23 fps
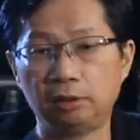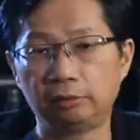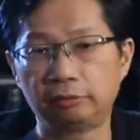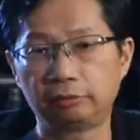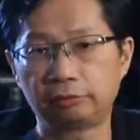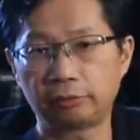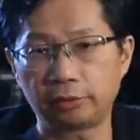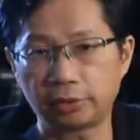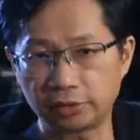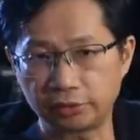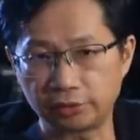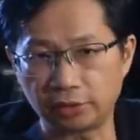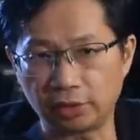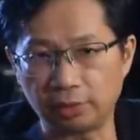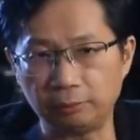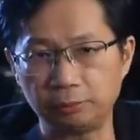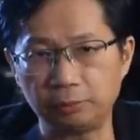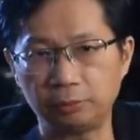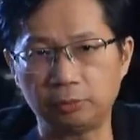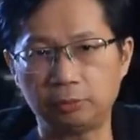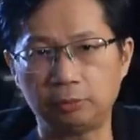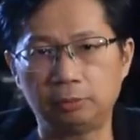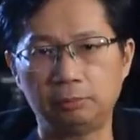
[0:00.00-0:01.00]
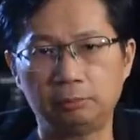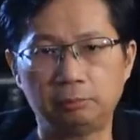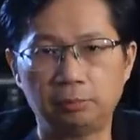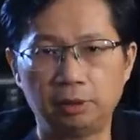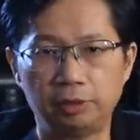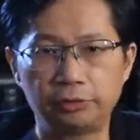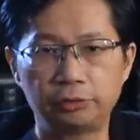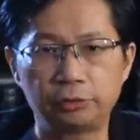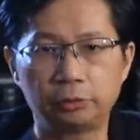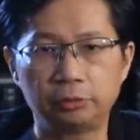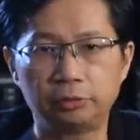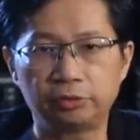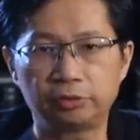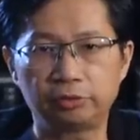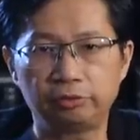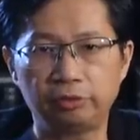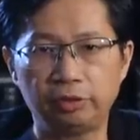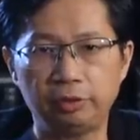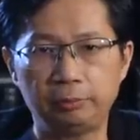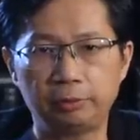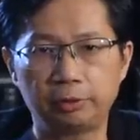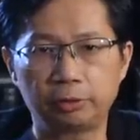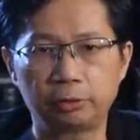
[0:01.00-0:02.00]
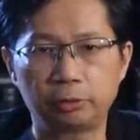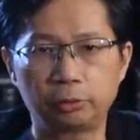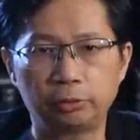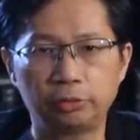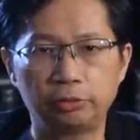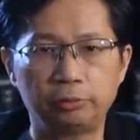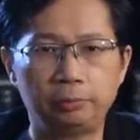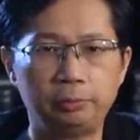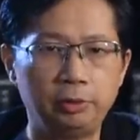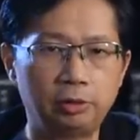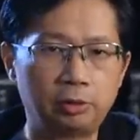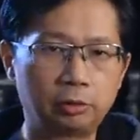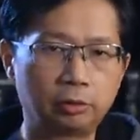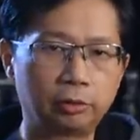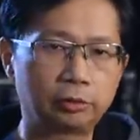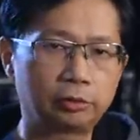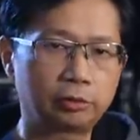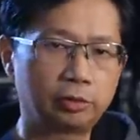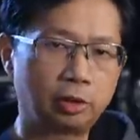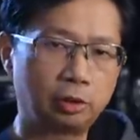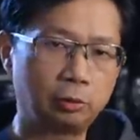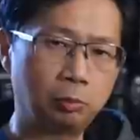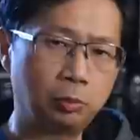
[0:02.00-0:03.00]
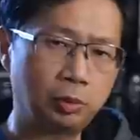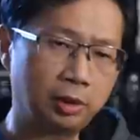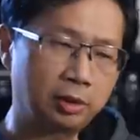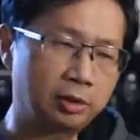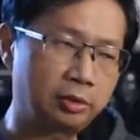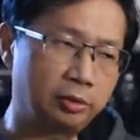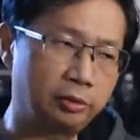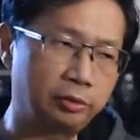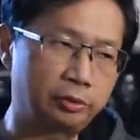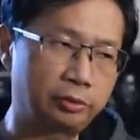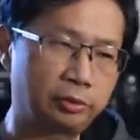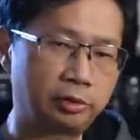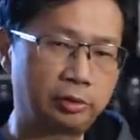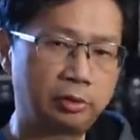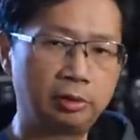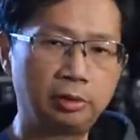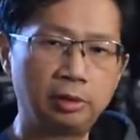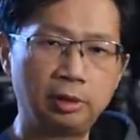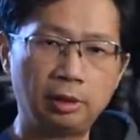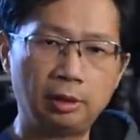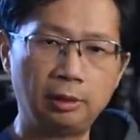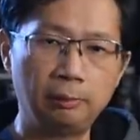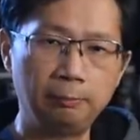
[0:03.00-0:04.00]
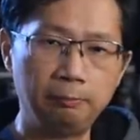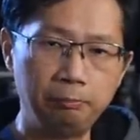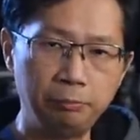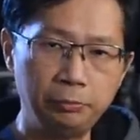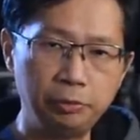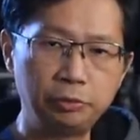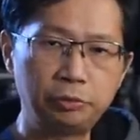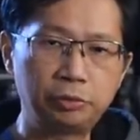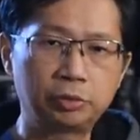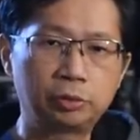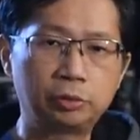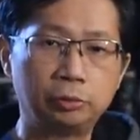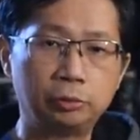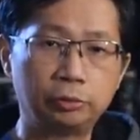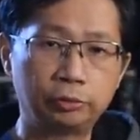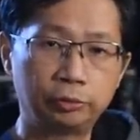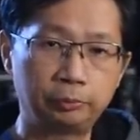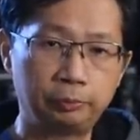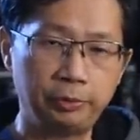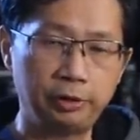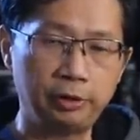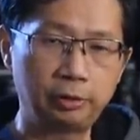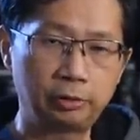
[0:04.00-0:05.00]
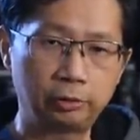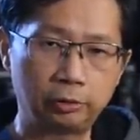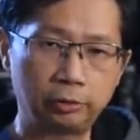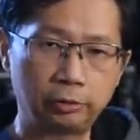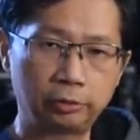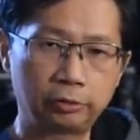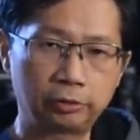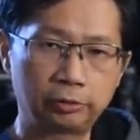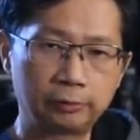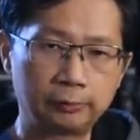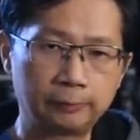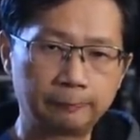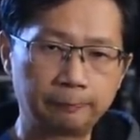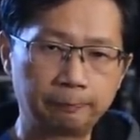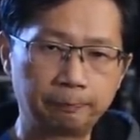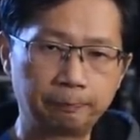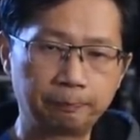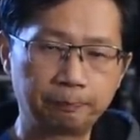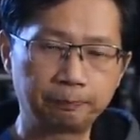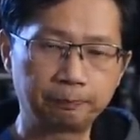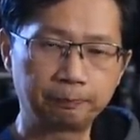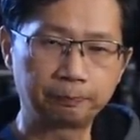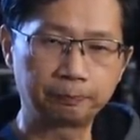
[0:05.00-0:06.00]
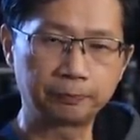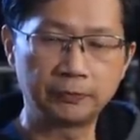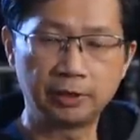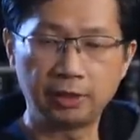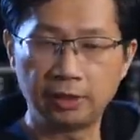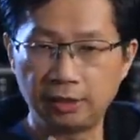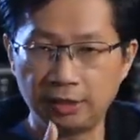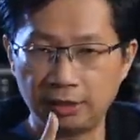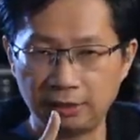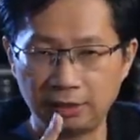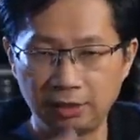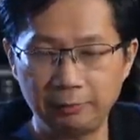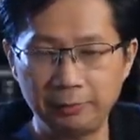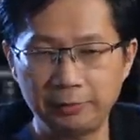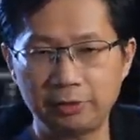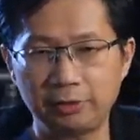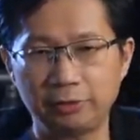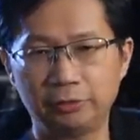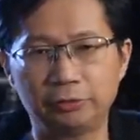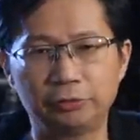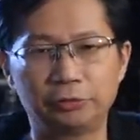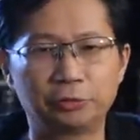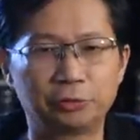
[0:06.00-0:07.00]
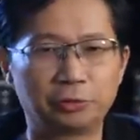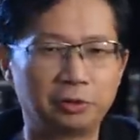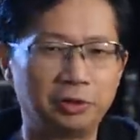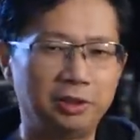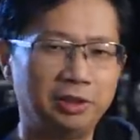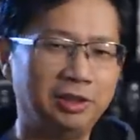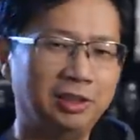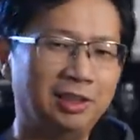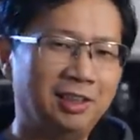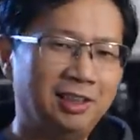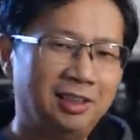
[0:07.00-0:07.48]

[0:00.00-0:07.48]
For example, my Sonus Faber toy speakers are what I consider musical speakers. Let me tell a story.